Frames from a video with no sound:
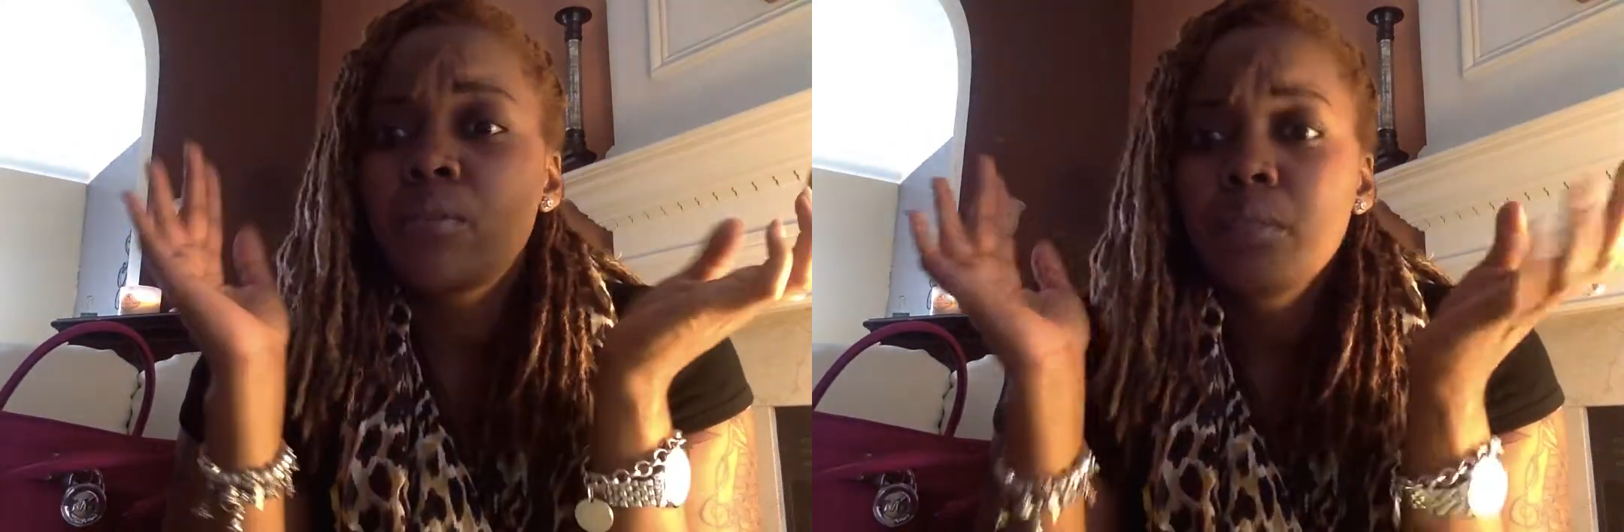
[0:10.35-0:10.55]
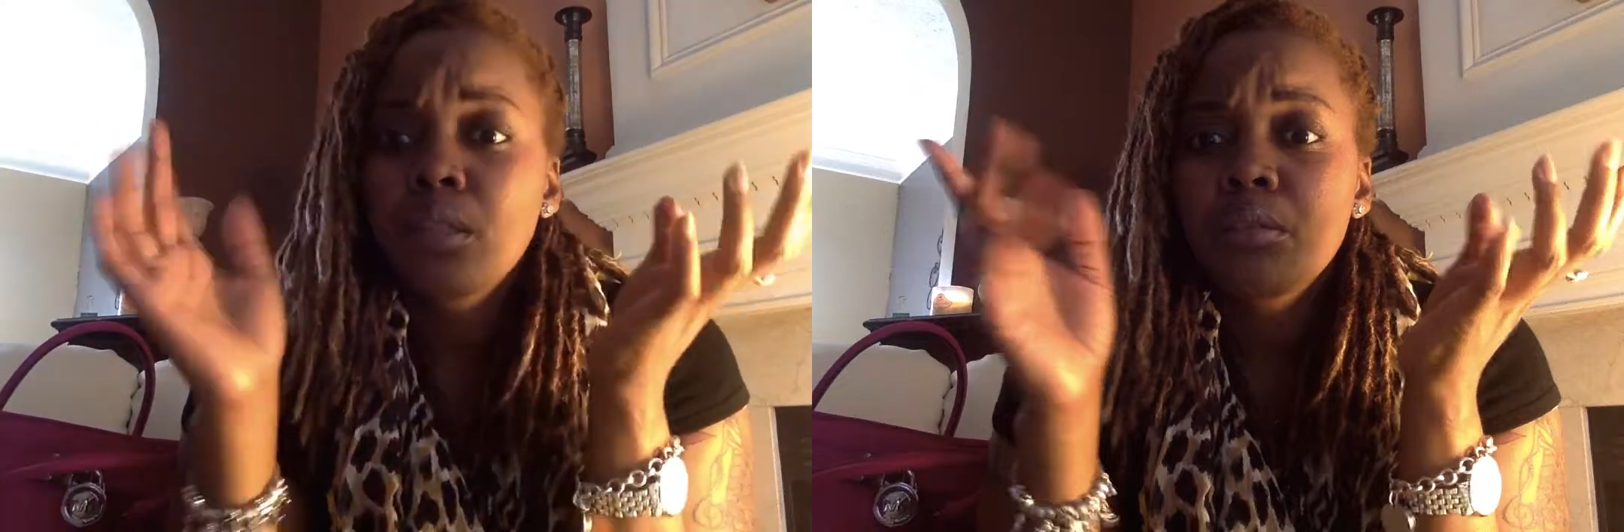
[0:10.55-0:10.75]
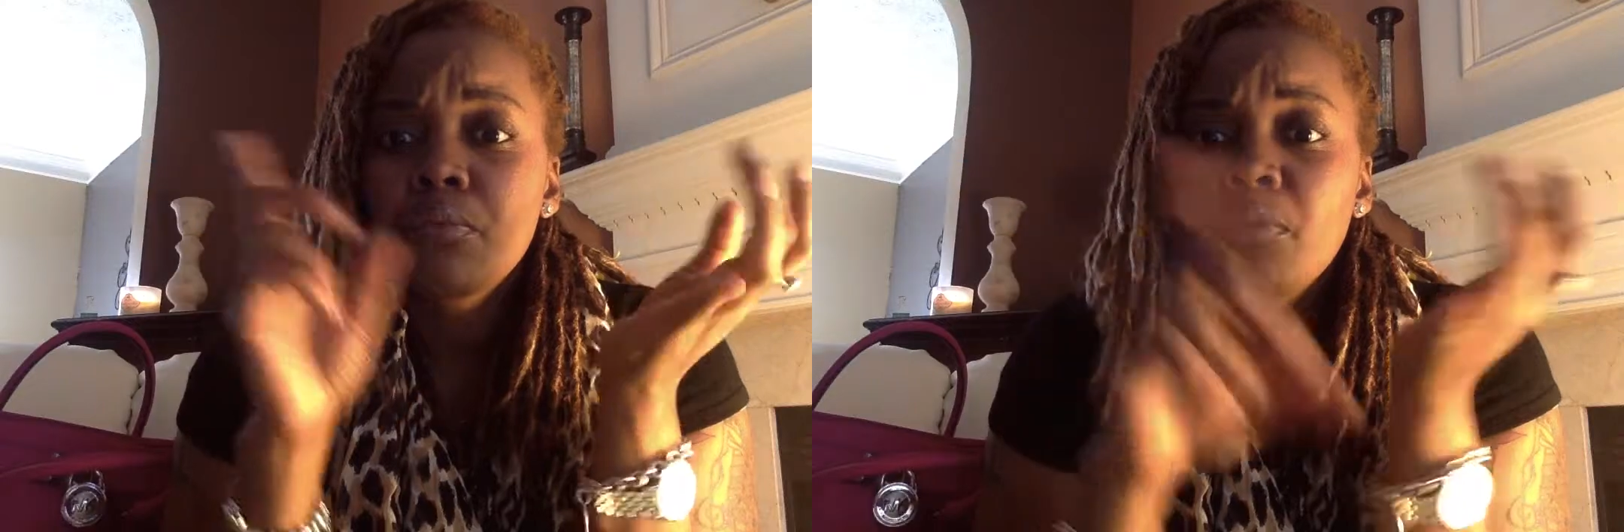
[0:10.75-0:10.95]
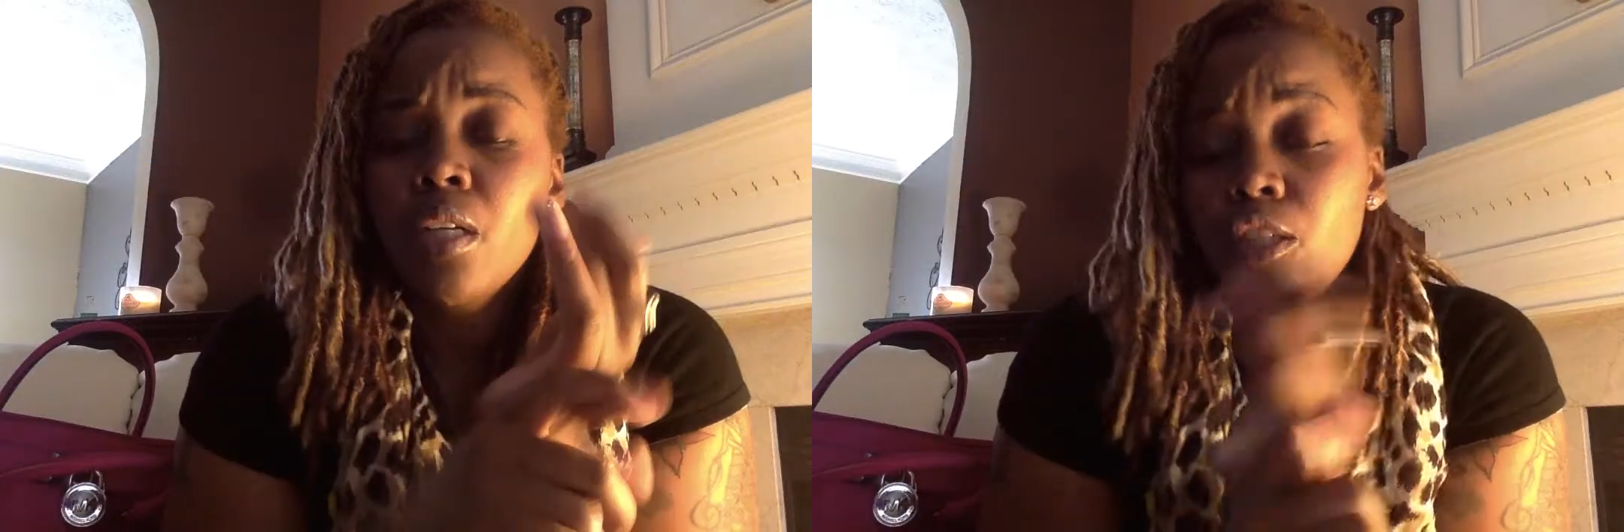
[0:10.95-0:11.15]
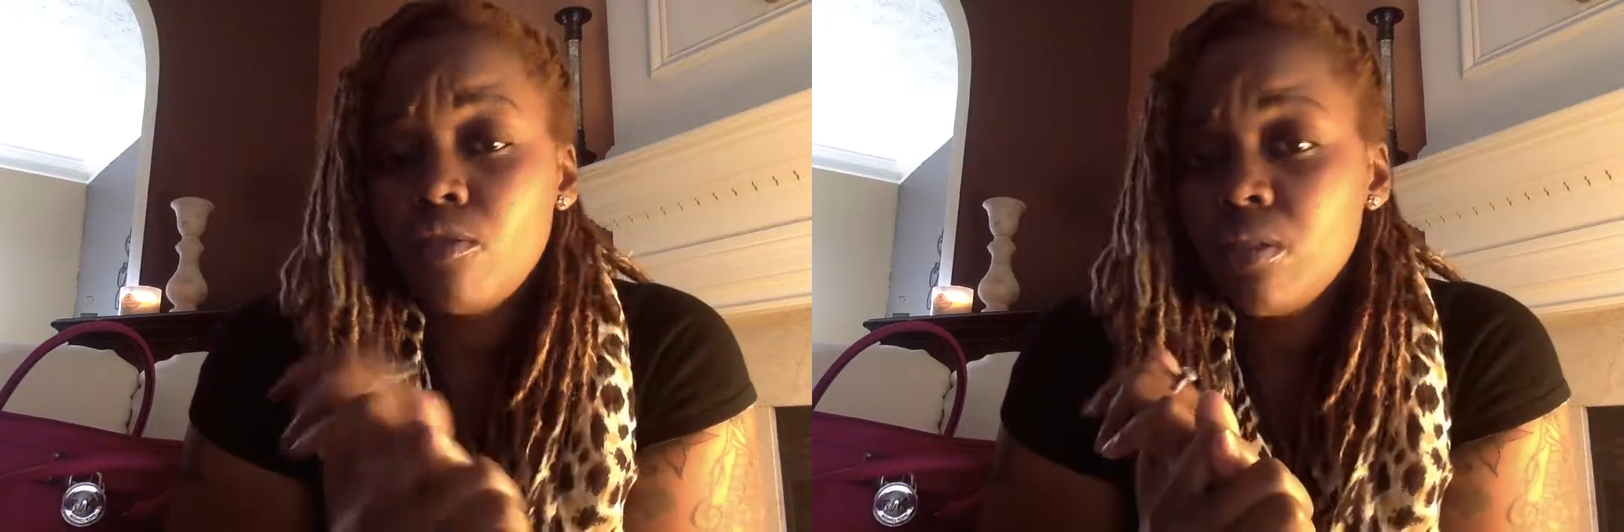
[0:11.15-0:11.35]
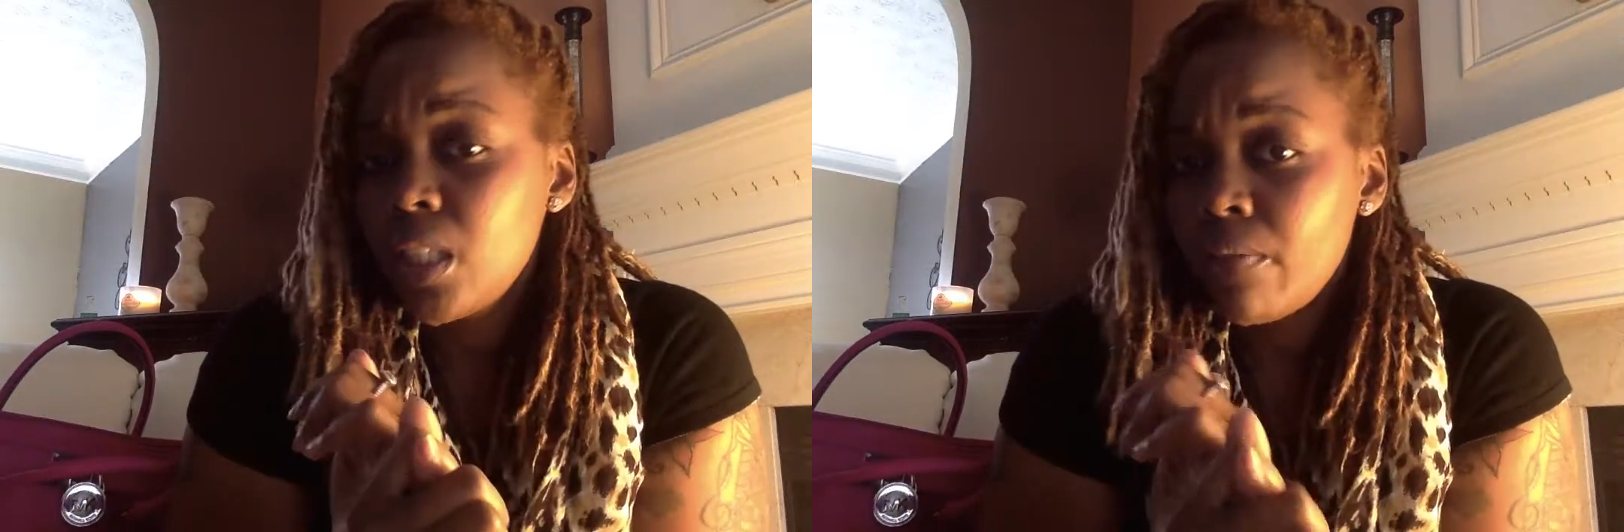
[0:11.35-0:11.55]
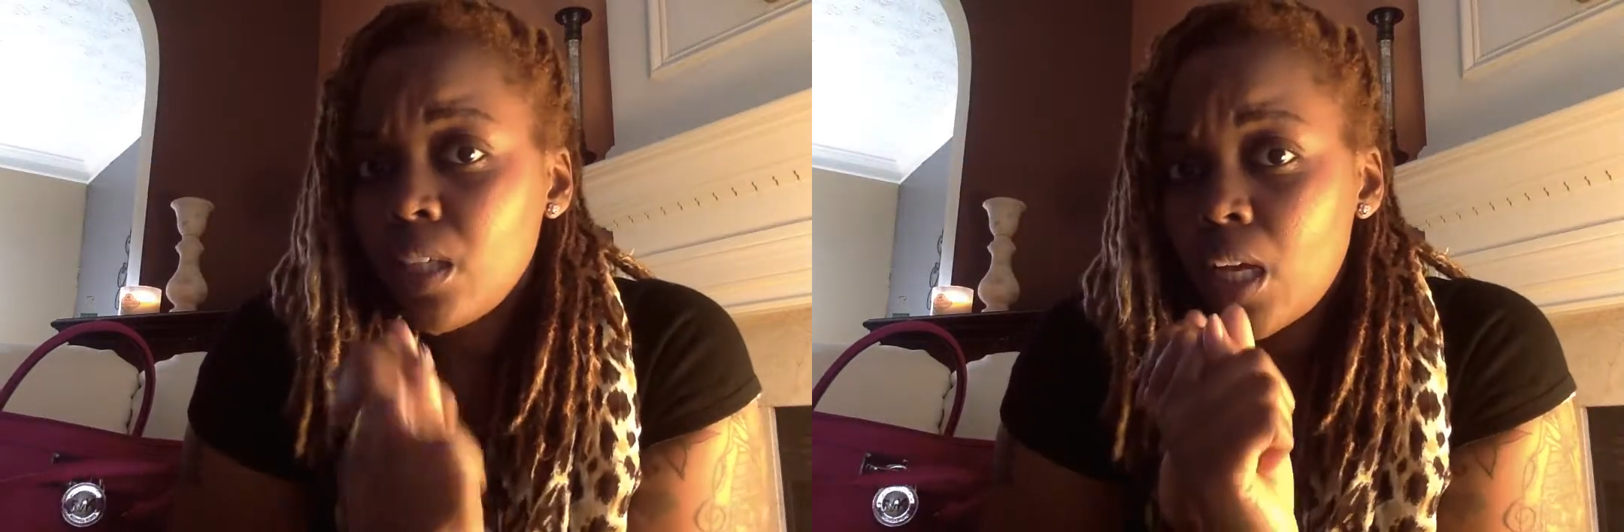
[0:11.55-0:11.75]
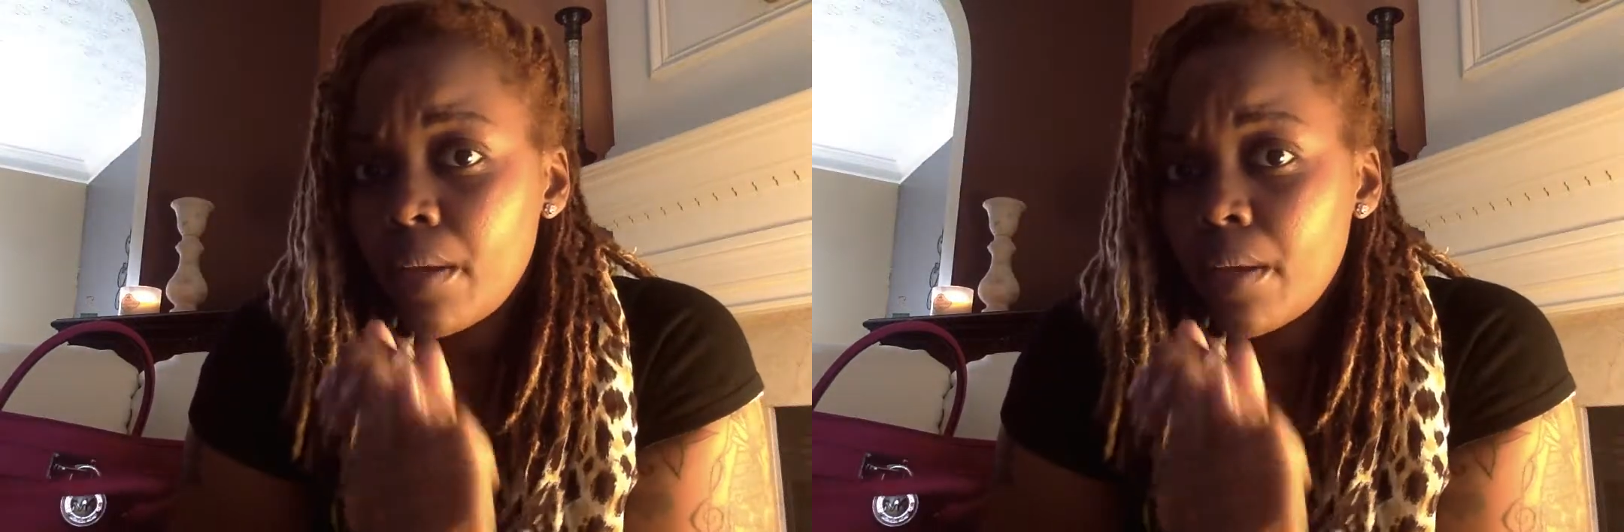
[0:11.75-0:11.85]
from Dillard's for $179